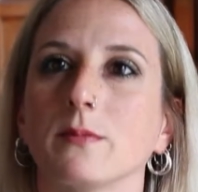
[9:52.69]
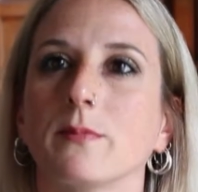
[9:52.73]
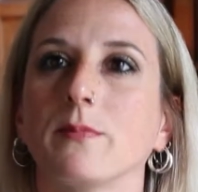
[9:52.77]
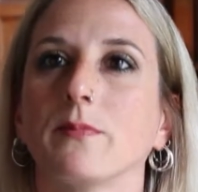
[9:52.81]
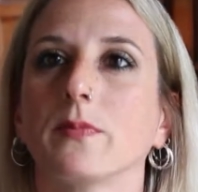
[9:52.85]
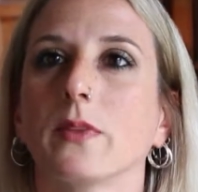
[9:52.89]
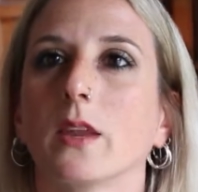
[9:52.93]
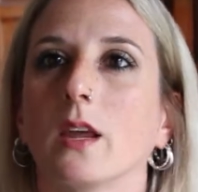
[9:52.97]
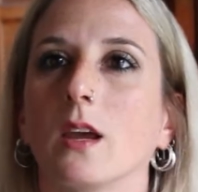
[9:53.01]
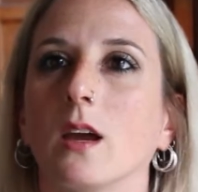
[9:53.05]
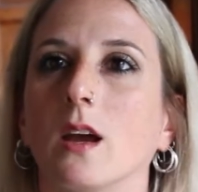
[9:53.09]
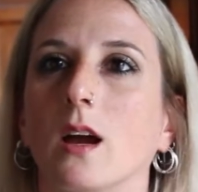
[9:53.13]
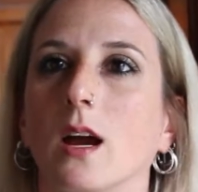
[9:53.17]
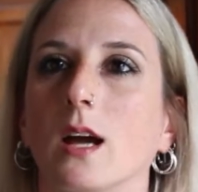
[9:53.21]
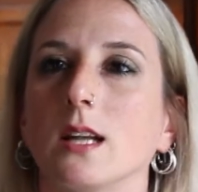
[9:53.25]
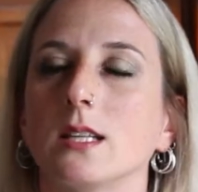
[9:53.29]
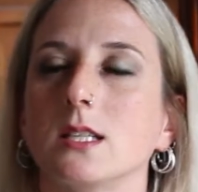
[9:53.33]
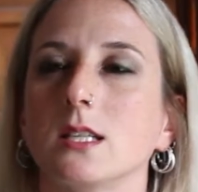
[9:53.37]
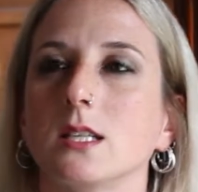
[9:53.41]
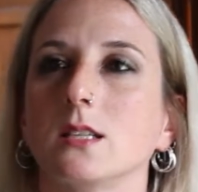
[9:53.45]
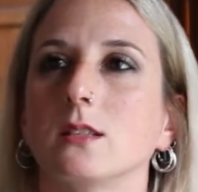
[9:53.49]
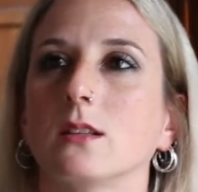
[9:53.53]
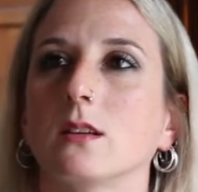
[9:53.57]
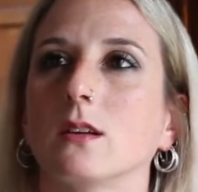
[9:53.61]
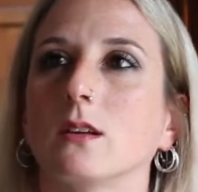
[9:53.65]
Yeah. I
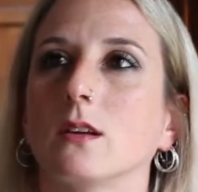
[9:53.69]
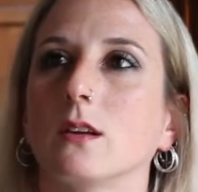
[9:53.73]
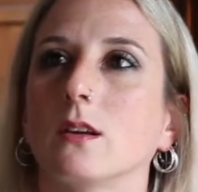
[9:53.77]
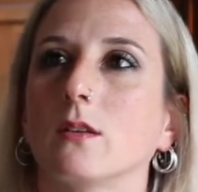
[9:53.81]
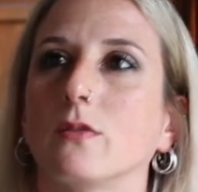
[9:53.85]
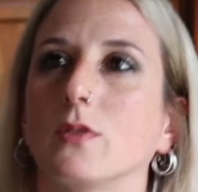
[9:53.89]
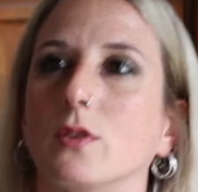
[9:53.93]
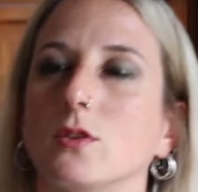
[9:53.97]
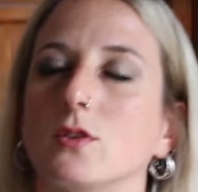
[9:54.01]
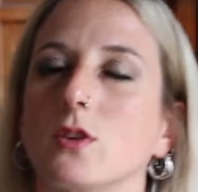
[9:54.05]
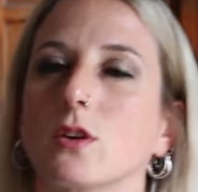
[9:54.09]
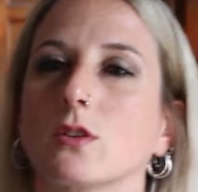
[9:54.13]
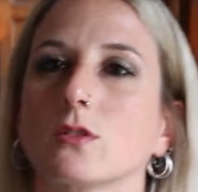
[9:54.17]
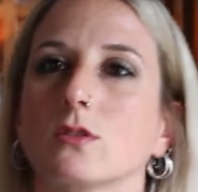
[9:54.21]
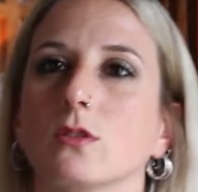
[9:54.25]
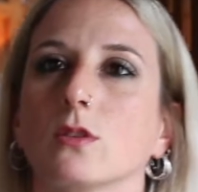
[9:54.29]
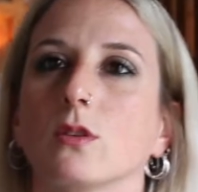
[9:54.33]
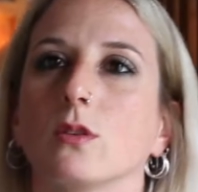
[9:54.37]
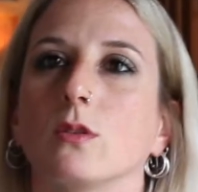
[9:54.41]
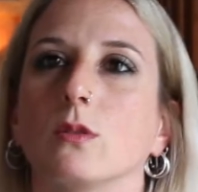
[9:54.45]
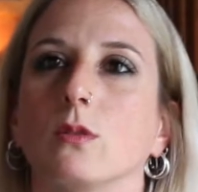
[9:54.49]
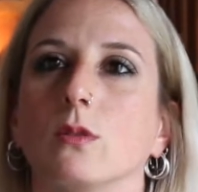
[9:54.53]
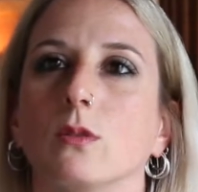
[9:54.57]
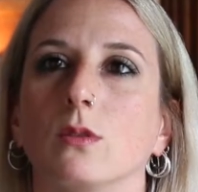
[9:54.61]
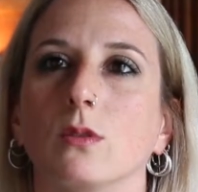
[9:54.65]
did a few Doctor
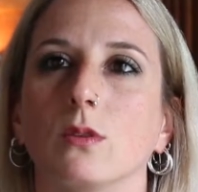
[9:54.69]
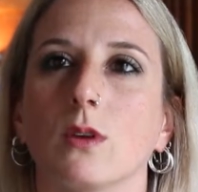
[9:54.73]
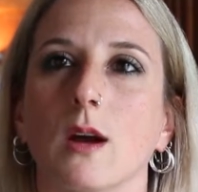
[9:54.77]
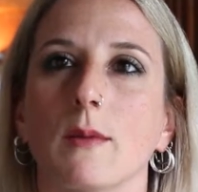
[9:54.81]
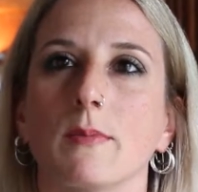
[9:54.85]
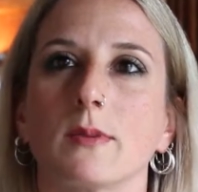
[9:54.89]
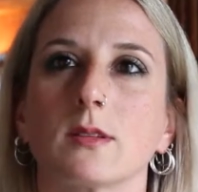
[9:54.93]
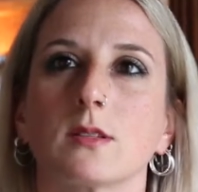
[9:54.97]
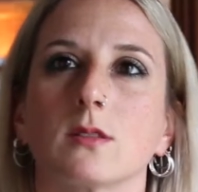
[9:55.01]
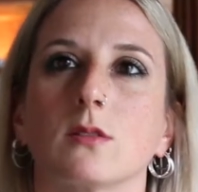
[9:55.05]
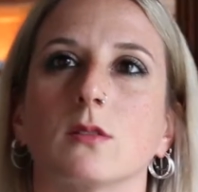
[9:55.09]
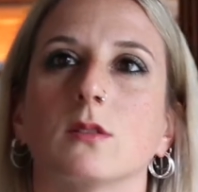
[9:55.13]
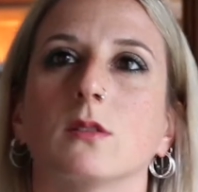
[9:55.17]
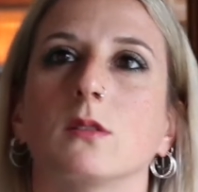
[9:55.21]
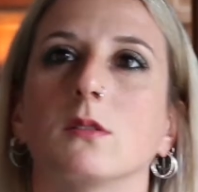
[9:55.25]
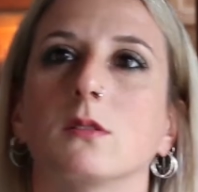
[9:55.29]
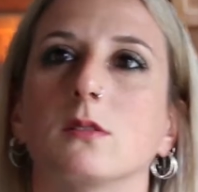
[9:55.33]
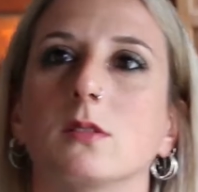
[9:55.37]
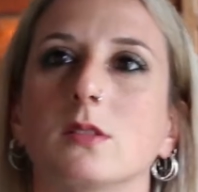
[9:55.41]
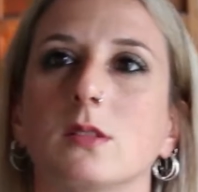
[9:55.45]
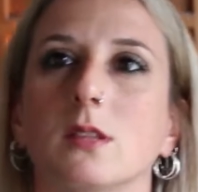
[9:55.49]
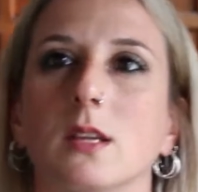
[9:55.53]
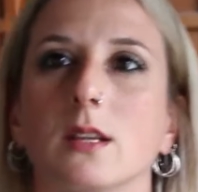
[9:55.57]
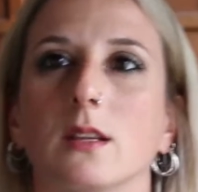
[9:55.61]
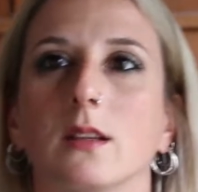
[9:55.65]
Who
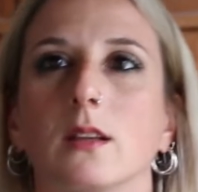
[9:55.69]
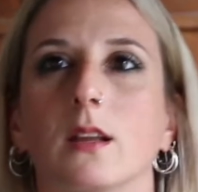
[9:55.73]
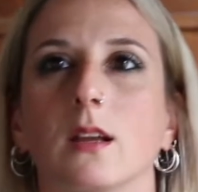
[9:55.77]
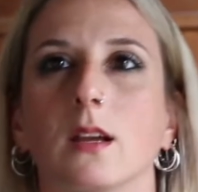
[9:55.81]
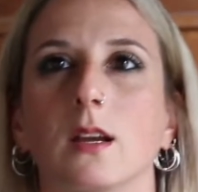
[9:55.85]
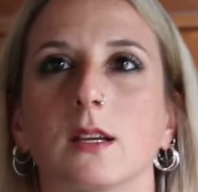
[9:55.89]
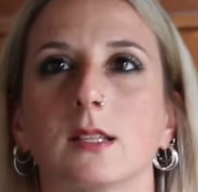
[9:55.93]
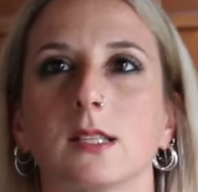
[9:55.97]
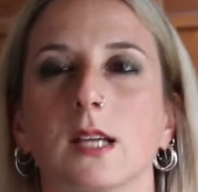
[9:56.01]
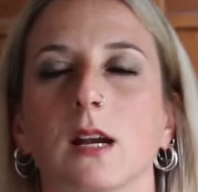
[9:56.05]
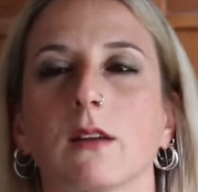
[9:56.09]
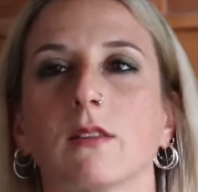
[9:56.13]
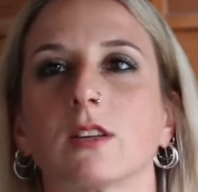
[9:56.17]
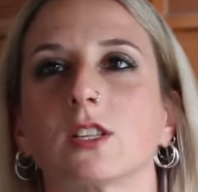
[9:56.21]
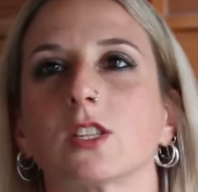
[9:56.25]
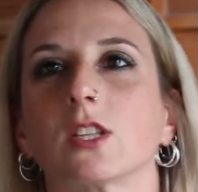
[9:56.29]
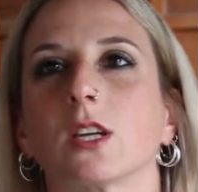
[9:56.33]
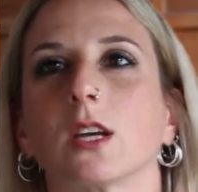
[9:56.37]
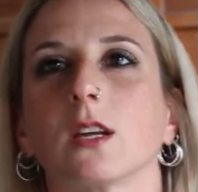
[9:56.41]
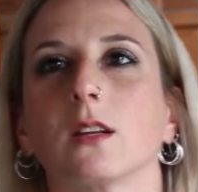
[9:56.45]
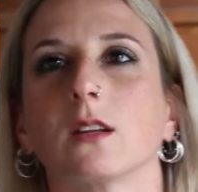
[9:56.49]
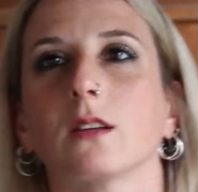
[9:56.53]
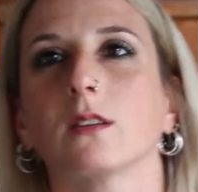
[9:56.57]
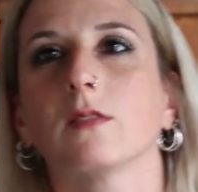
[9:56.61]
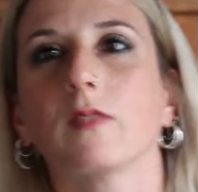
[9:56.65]
episodes and Sarah
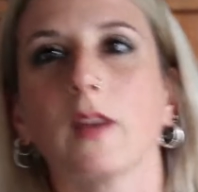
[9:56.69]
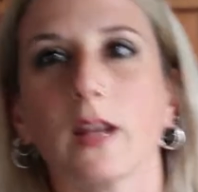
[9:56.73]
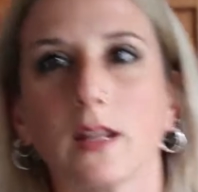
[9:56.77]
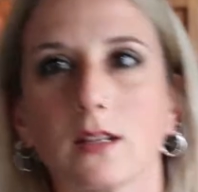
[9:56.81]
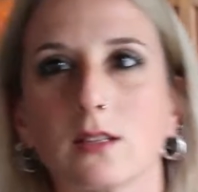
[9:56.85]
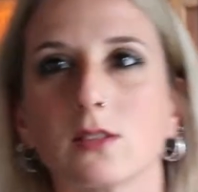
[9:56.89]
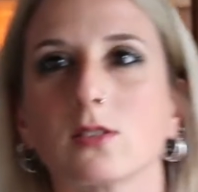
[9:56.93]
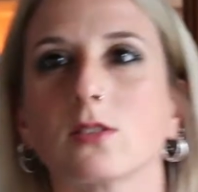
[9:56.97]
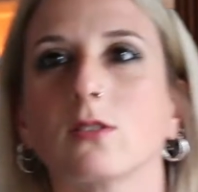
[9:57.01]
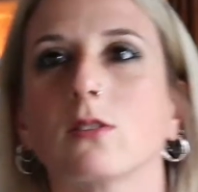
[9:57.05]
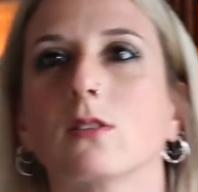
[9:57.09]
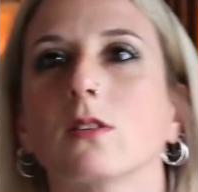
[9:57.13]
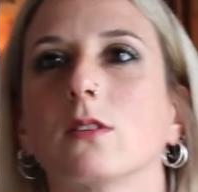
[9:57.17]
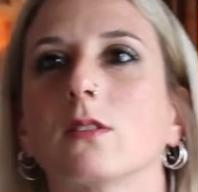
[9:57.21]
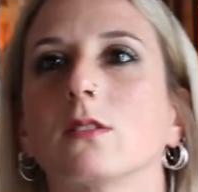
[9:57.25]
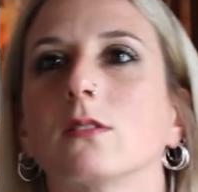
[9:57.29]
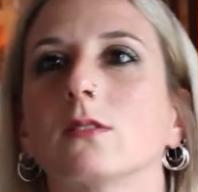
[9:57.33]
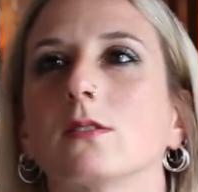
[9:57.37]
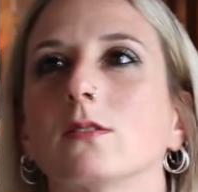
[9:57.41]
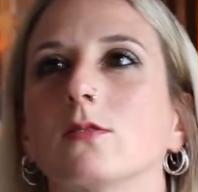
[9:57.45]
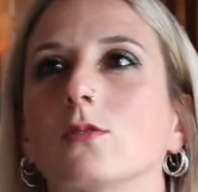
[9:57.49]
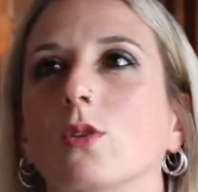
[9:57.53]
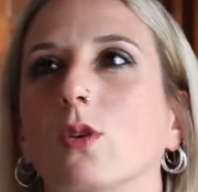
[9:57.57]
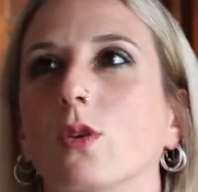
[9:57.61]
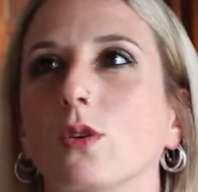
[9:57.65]
Jane Adventures,
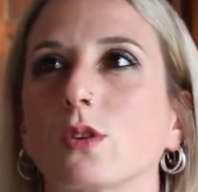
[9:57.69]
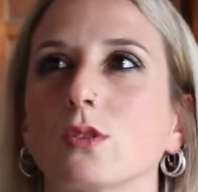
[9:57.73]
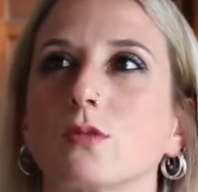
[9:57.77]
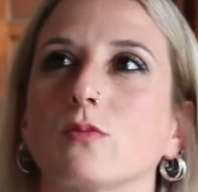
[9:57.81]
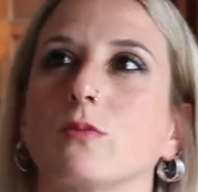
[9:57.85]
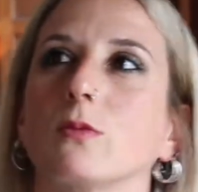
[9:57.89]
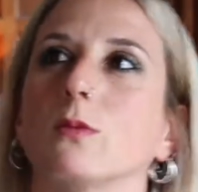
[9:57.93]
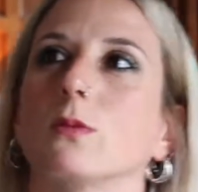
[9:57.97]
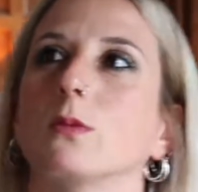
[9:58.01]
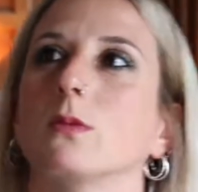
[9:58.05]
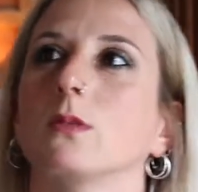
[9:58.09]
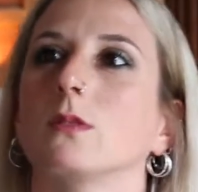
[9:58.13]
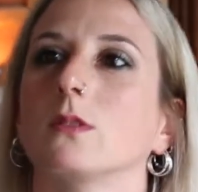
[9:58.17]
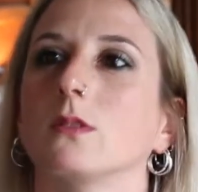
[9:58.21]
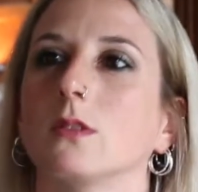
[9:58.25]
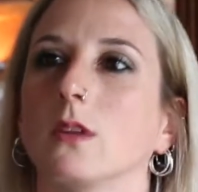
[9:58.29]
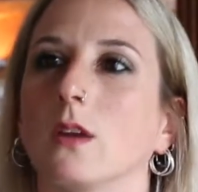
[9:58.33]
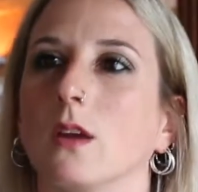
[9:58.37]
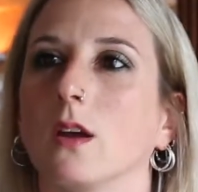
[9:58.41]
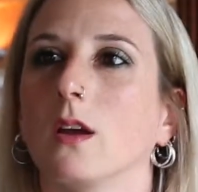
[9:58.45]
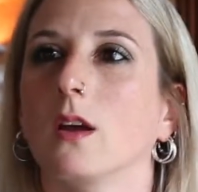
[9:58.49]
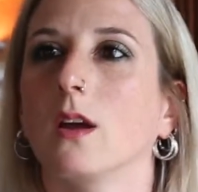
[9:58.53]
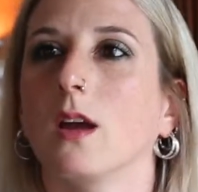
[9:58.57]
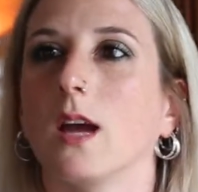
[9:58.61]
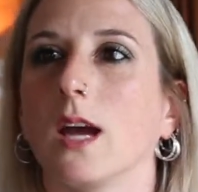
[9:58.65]
Torchwood,
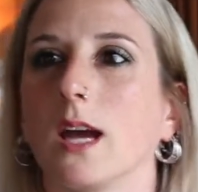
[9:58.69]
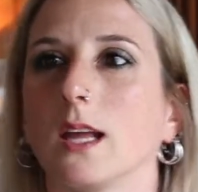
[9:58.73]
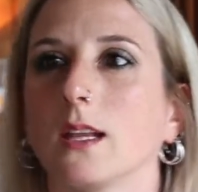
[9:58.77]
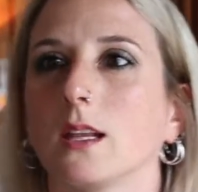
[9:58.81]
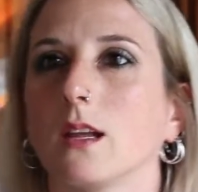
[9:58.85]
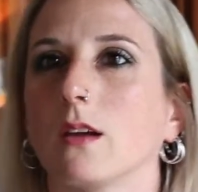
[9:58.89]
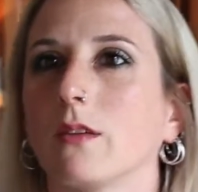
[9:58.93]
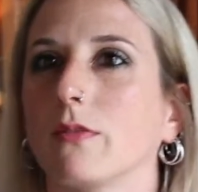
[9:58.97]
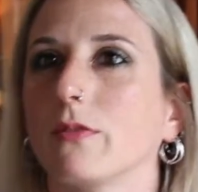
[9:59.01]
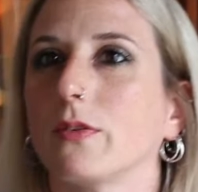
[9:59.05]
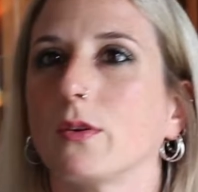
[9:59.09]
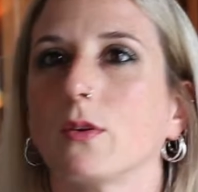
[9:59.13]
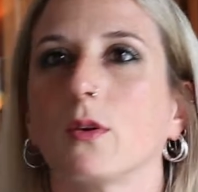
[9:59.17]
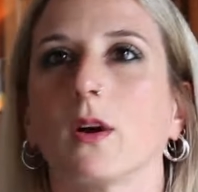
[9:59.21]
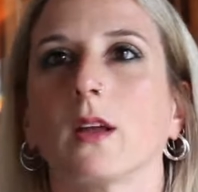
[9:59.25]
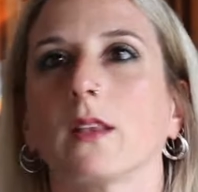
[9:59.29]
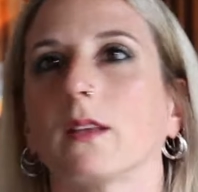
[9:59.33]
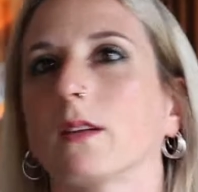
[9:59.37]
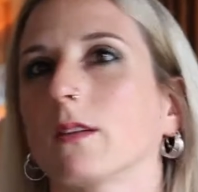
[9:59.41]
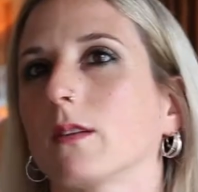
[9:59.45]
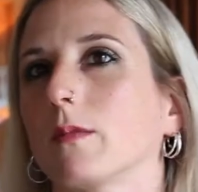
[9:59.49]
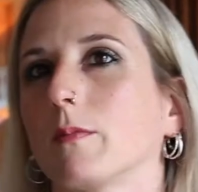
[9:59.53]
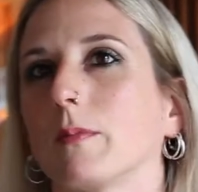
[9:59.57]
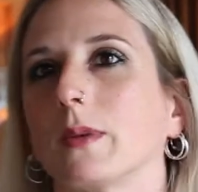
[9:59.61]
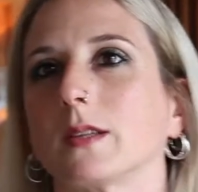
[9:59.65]
and a few
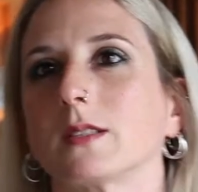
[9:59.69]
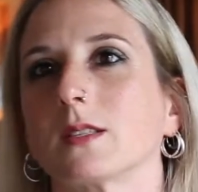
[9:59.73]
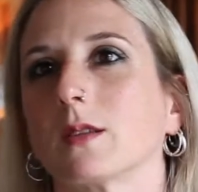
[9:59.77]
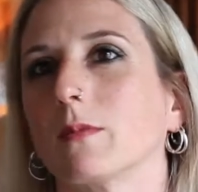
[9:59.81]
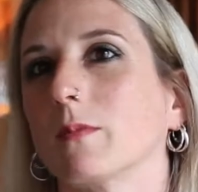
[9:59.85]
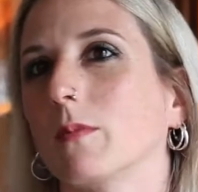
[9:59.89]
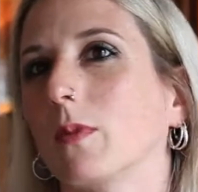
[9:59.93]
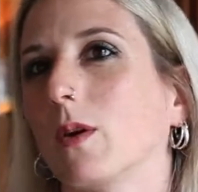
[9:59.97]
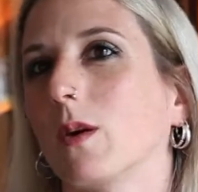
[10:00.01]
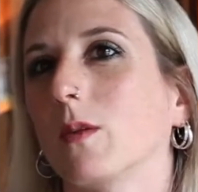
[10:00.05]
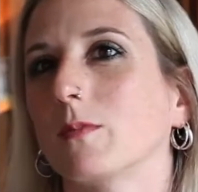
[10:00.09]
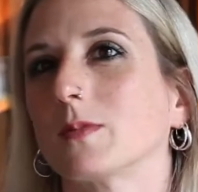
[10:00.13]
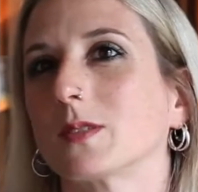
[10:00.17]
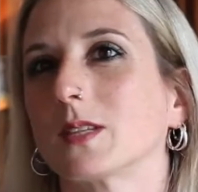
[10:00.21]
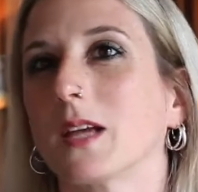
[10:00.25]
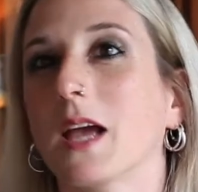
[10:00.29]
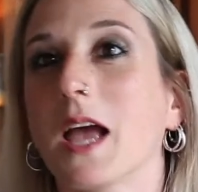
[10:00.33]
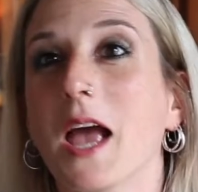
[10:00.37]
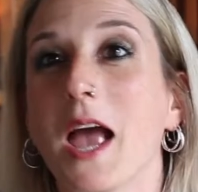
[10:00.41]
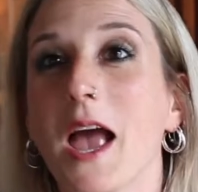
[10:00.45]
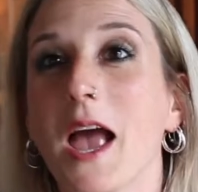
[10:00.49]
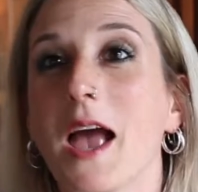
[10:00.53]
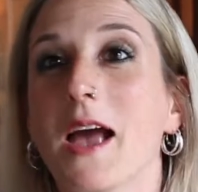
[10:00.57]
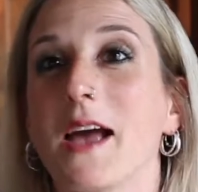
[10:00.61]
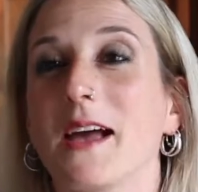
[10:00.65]
other bits and bobs.
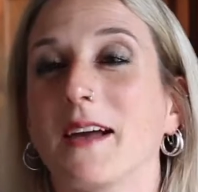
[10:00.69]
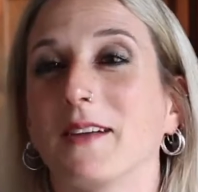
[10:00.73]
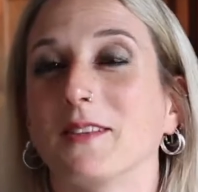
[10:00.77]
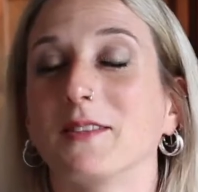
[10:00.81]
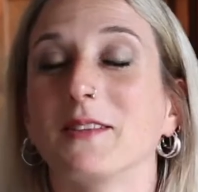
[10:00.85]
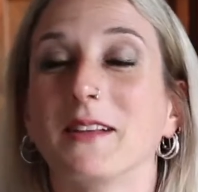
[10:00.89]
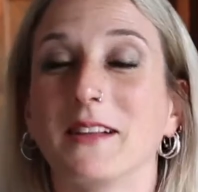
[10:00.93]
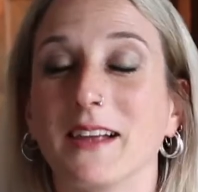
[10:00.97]
Yeah.